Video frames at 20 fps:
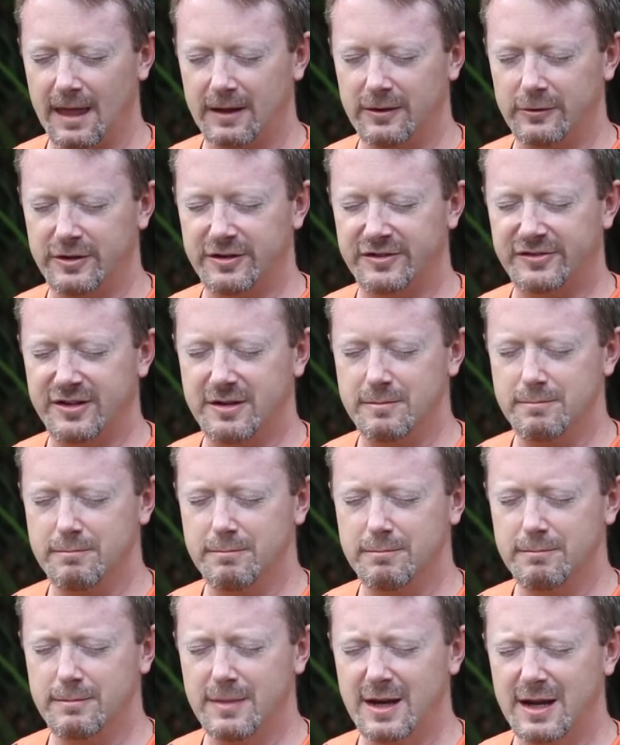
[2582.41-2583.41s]
Lord, to see
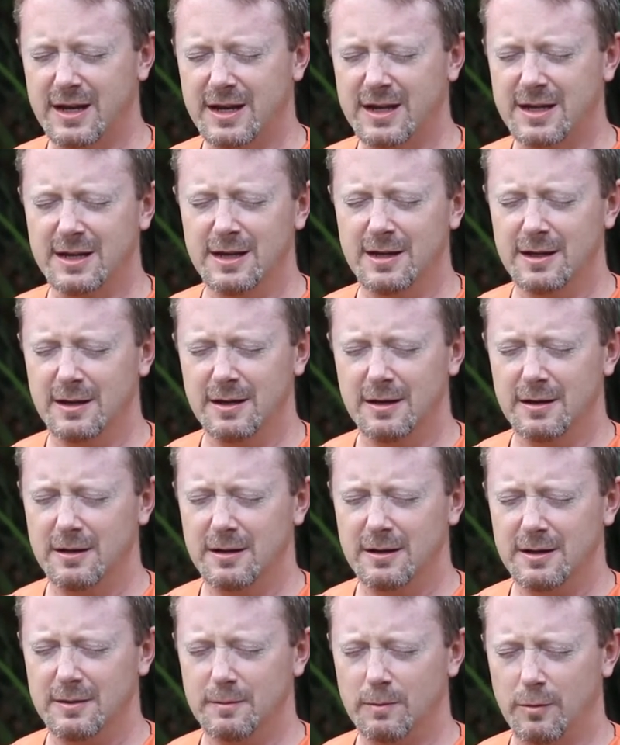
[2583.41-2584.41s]
many
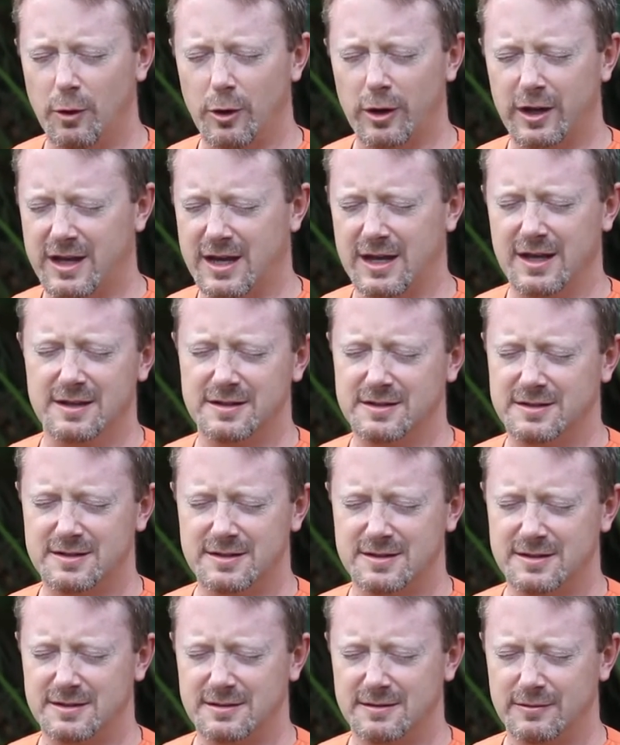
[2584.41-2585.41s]
more
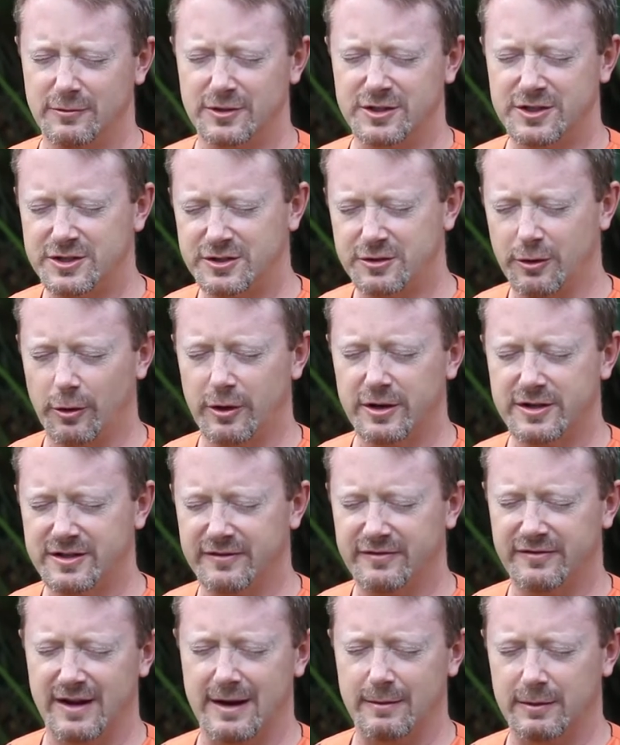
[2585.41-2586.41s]
kids restored
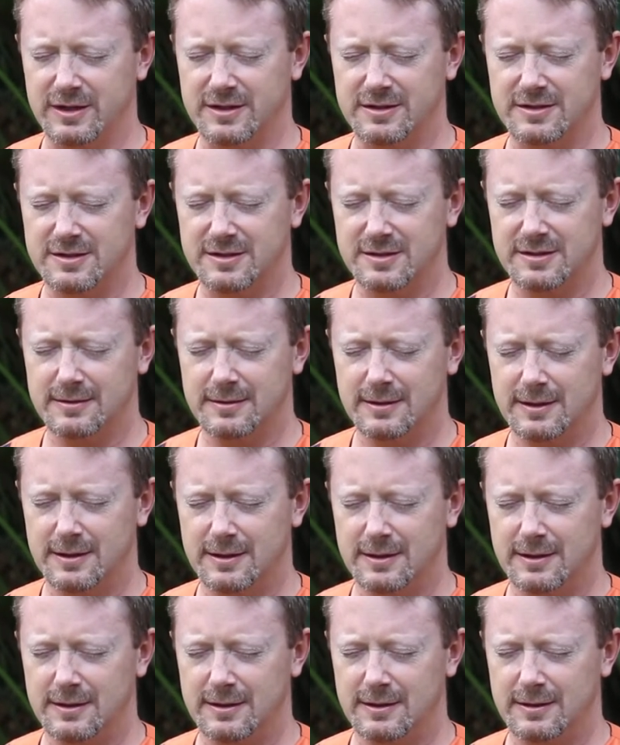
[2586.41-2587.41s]
to families.
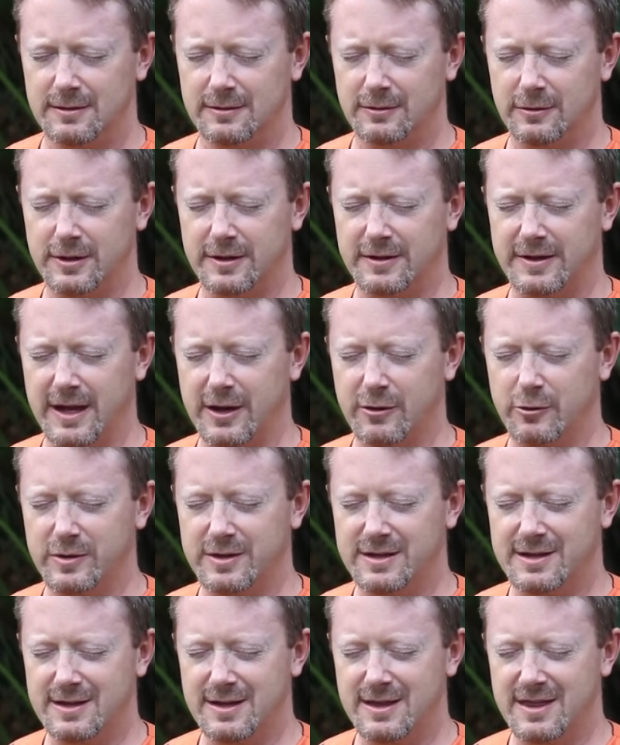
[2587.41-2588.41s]
Lord, that they
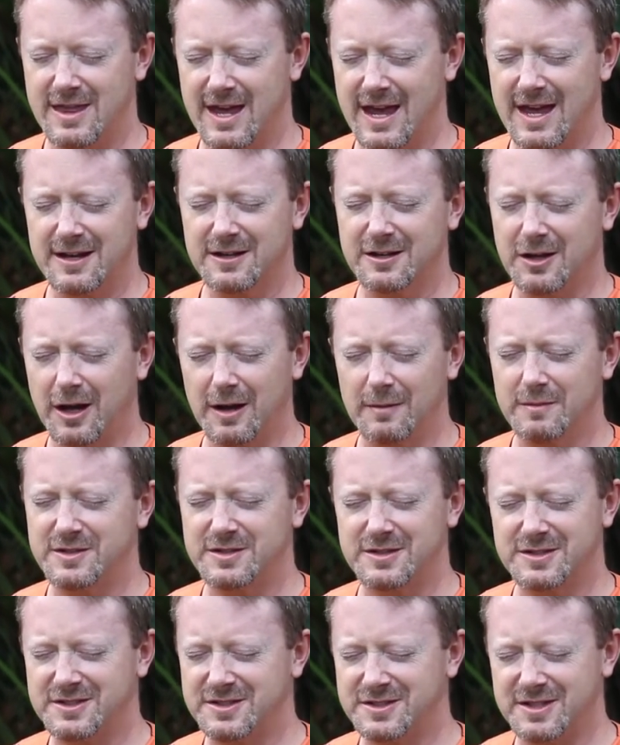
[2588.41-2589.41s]
would then come
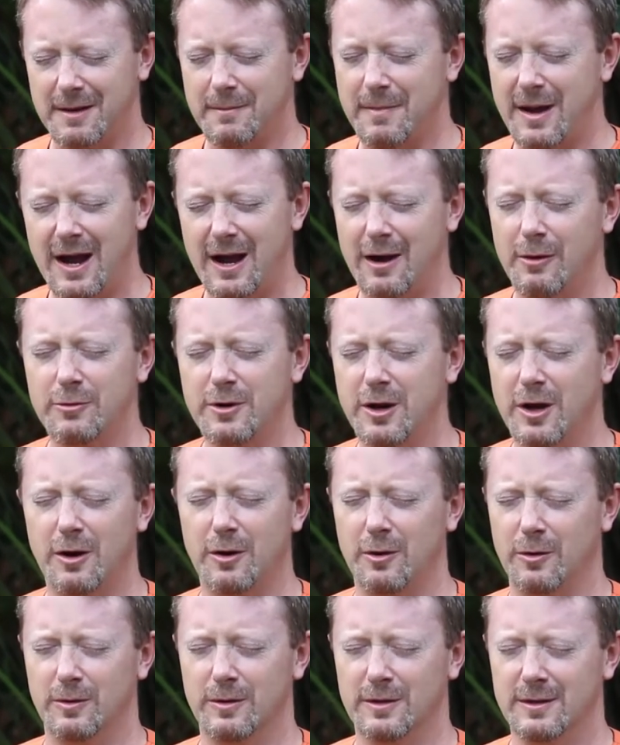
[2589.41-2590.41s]
to somehow
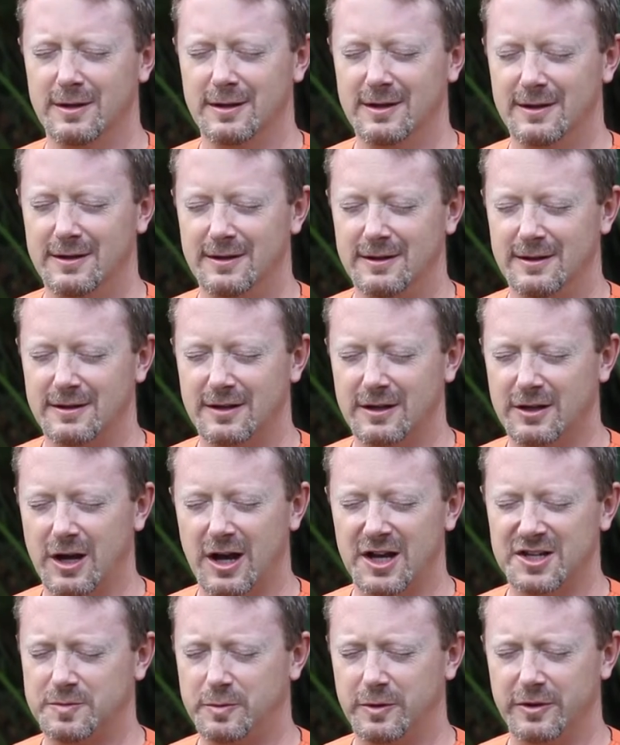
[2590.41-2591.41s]
know the
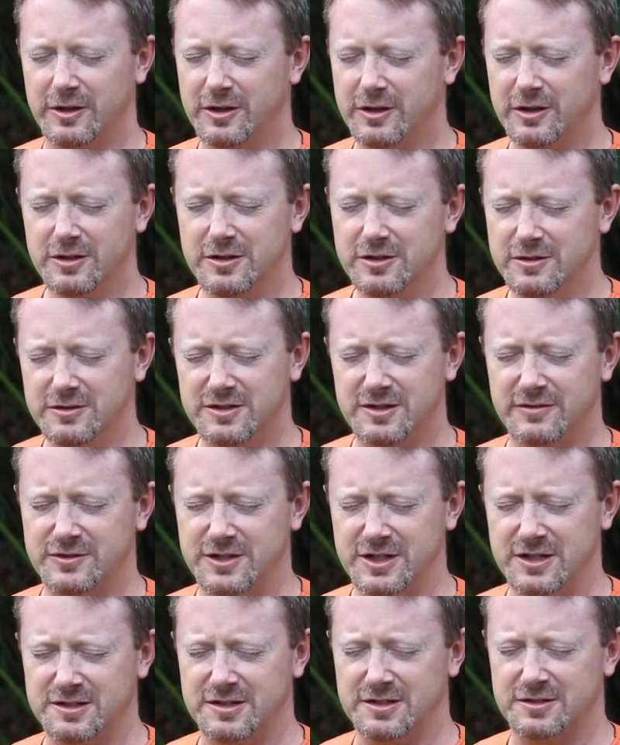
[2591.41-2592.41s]
gospel, the good news of
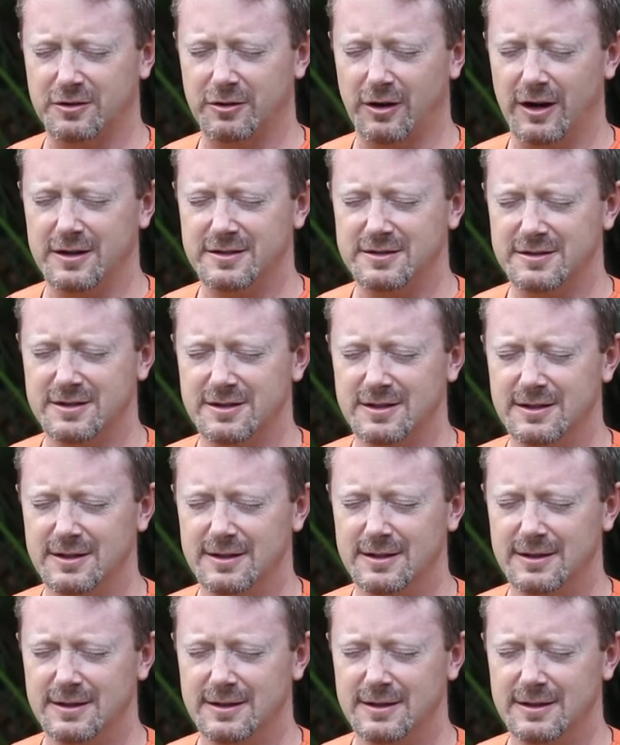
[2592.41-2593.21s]
Jesus Christ.